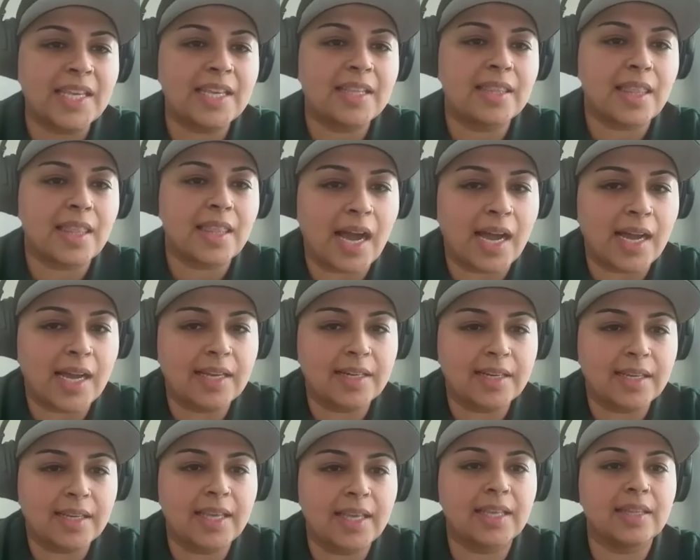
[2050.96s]
I think
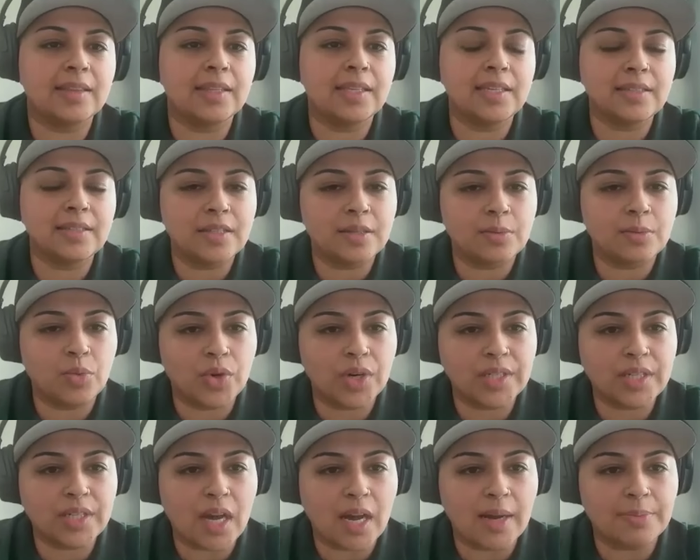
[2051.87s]
that can lead to
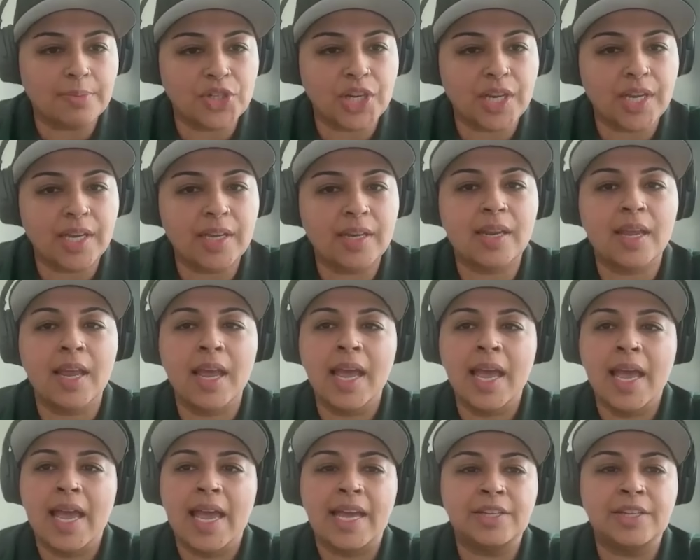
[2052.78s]
more adoption
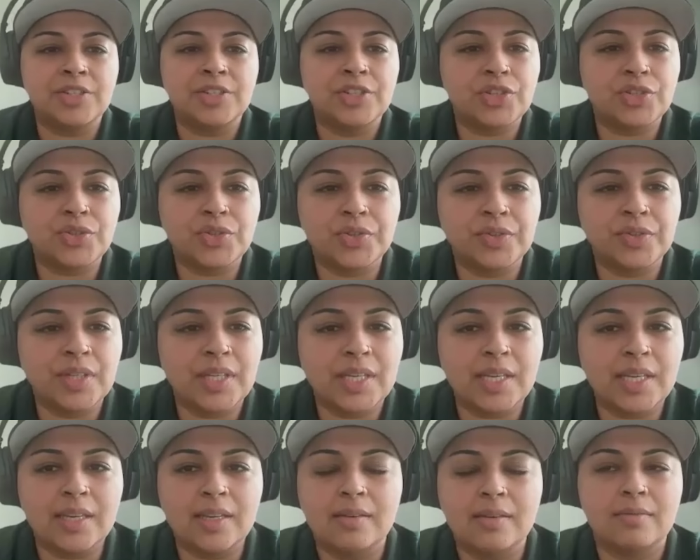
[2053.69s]
and just
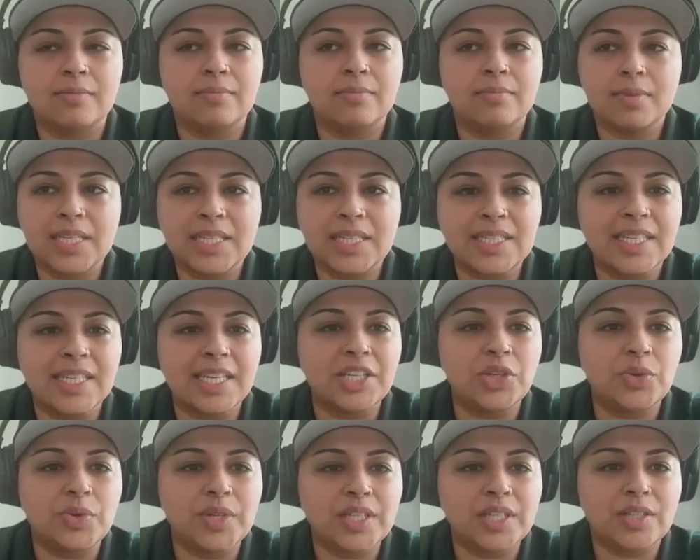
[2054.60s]
truly
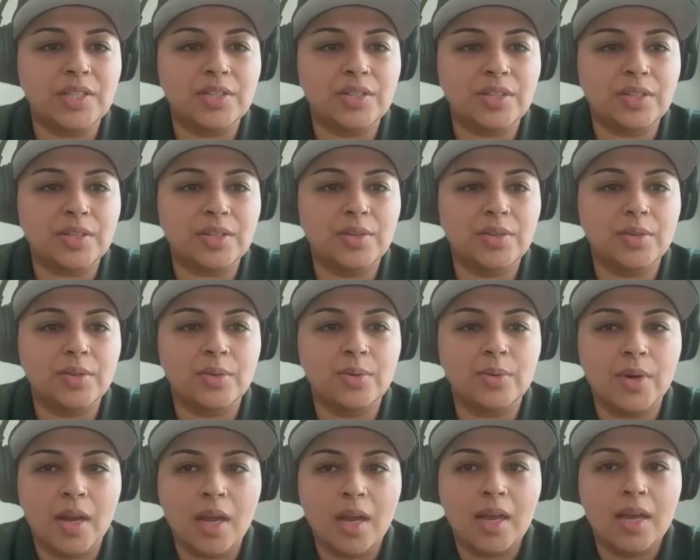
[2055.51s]
continuing to
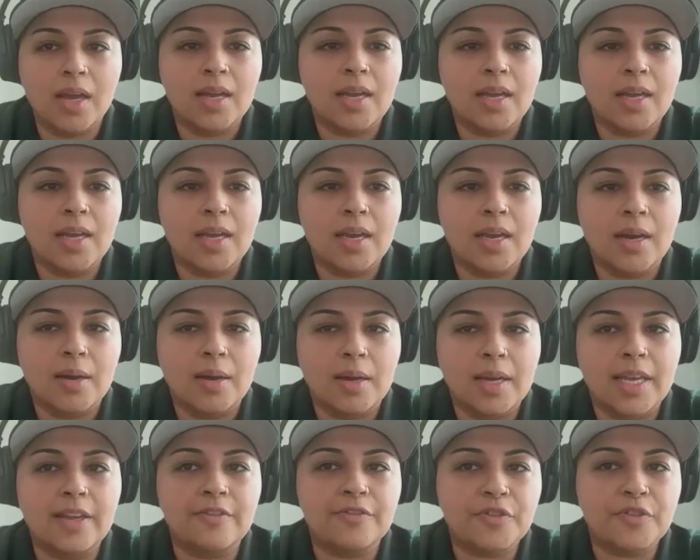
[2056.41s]
do
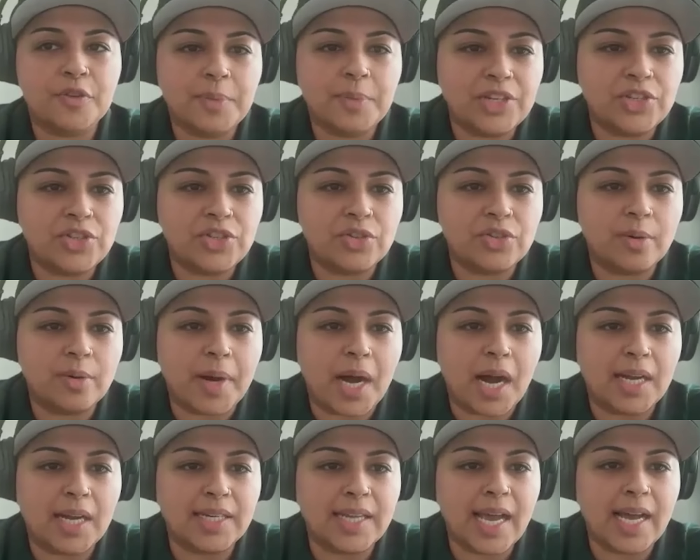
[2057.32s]
informational
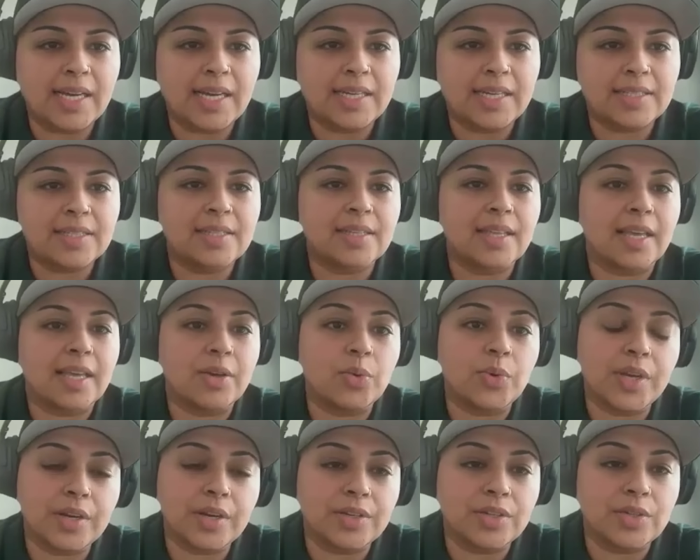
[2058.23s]
podcasts
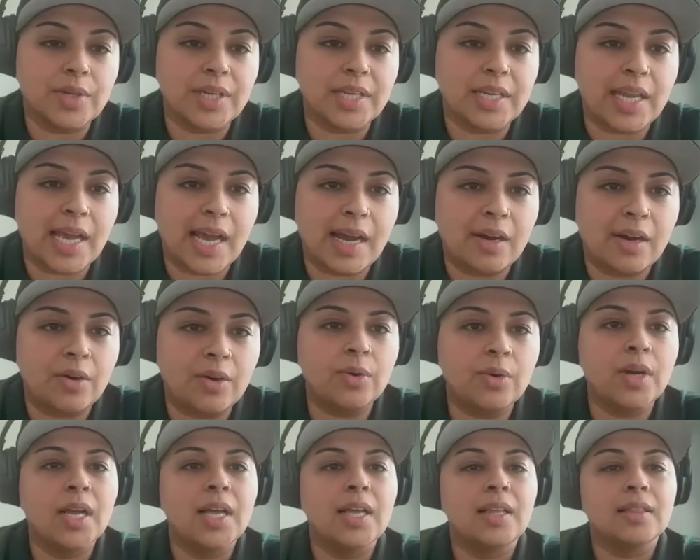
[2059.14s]
like we are doing
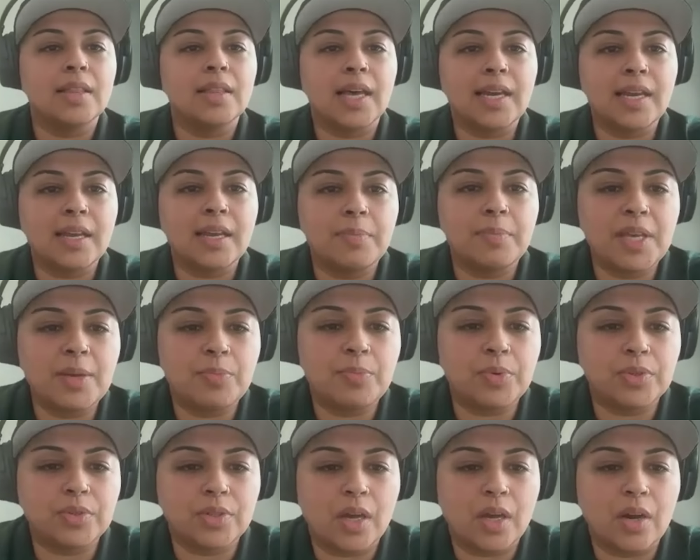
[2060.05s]
now, letting
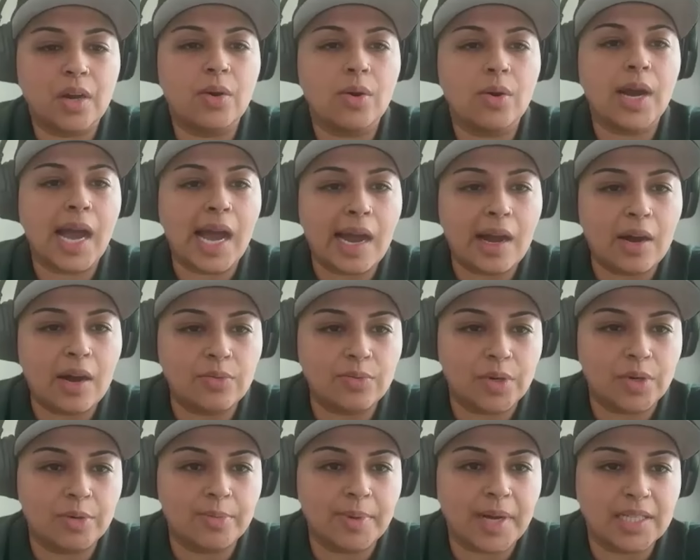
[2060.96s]
people know how
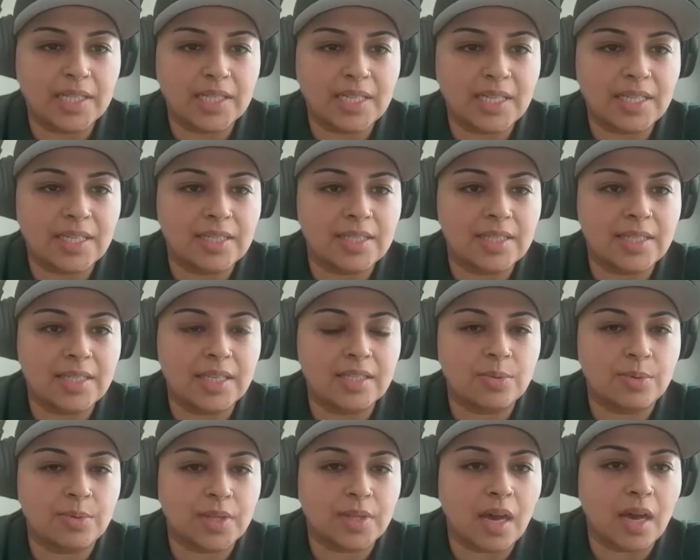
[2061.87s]
robots can
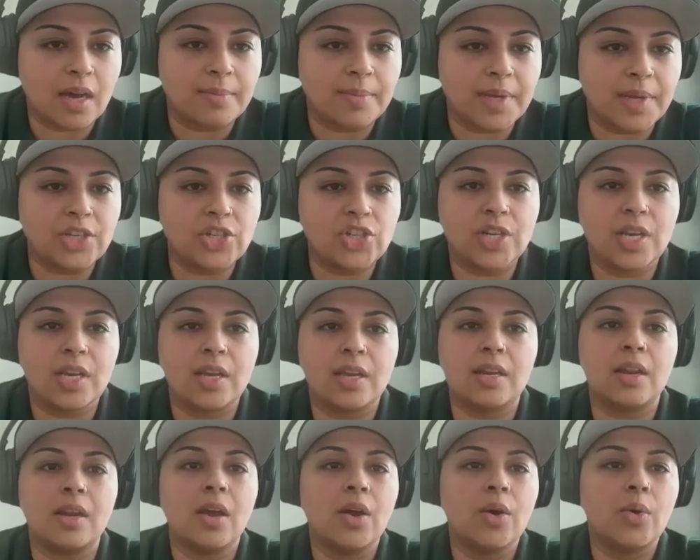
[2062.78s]
assist with
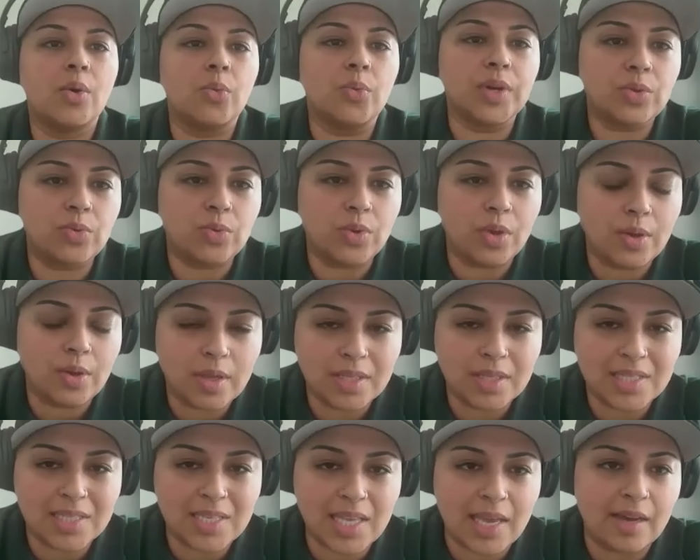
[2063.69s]
automation, with
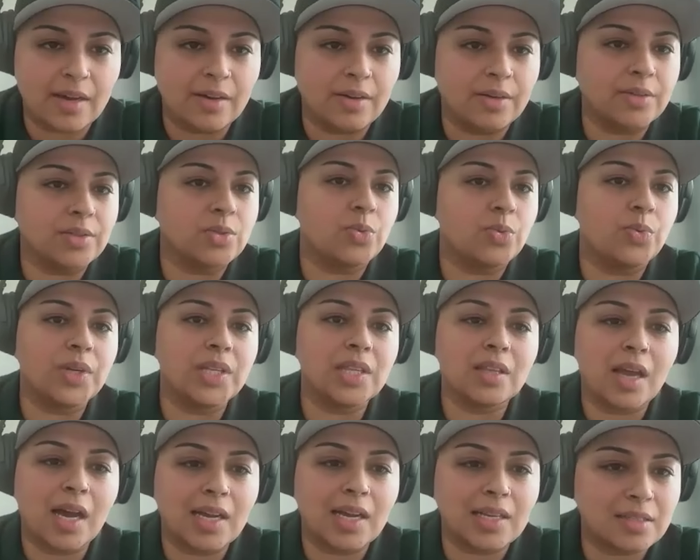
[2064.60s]
sales,
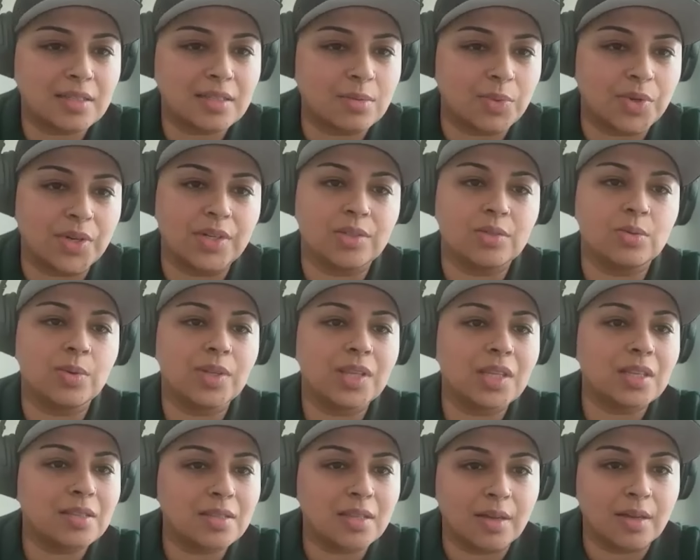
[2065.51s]
with customers,
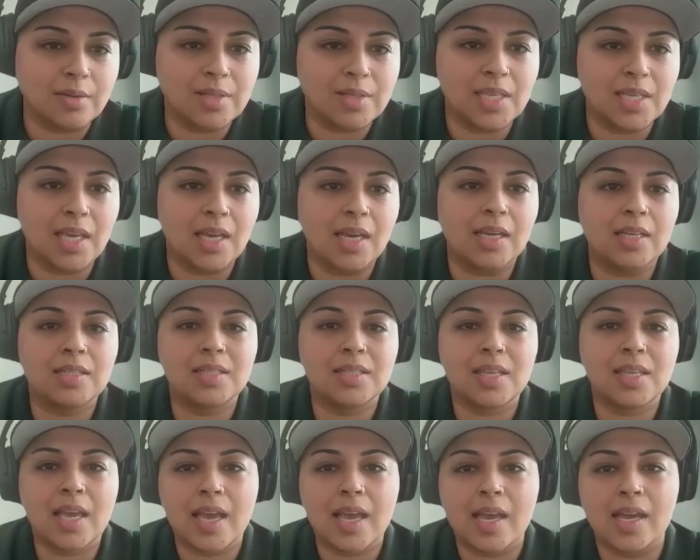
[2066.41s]
with
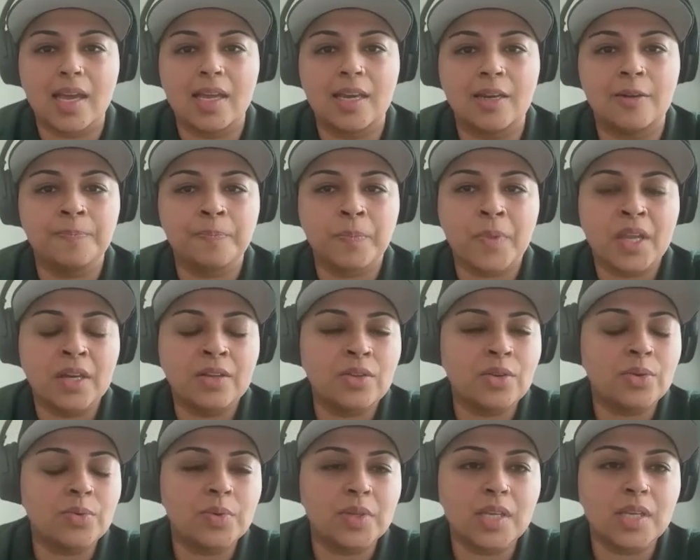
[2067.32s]
associates. And
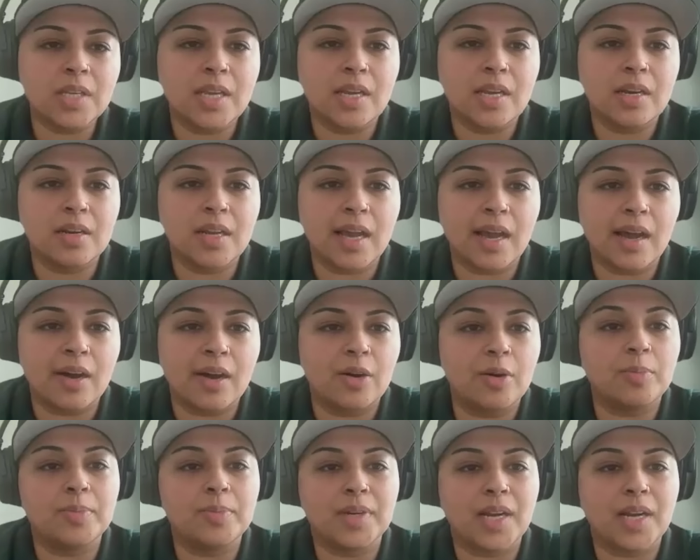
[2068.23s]
they're really here to
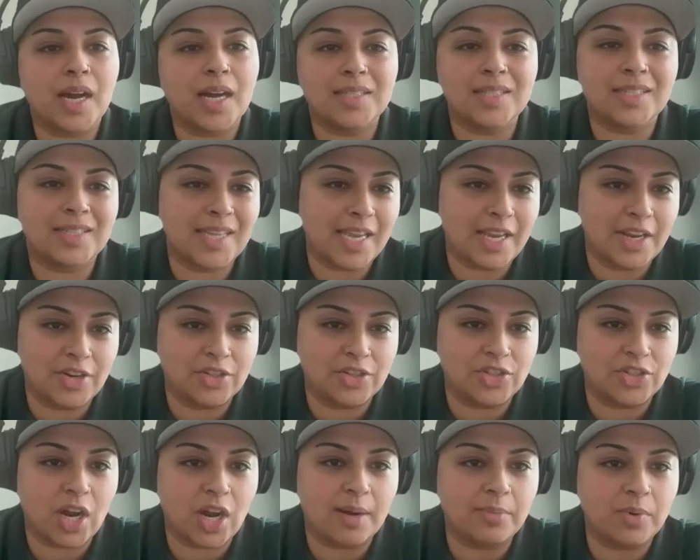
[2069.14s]
help, not to take
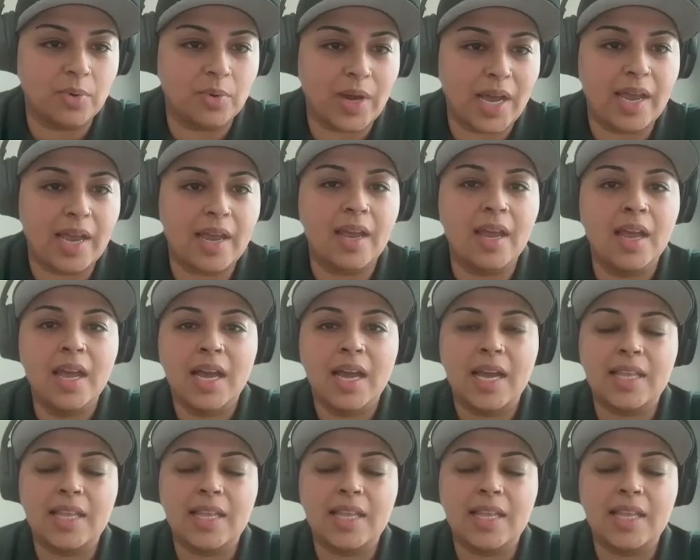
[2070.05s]
your job away.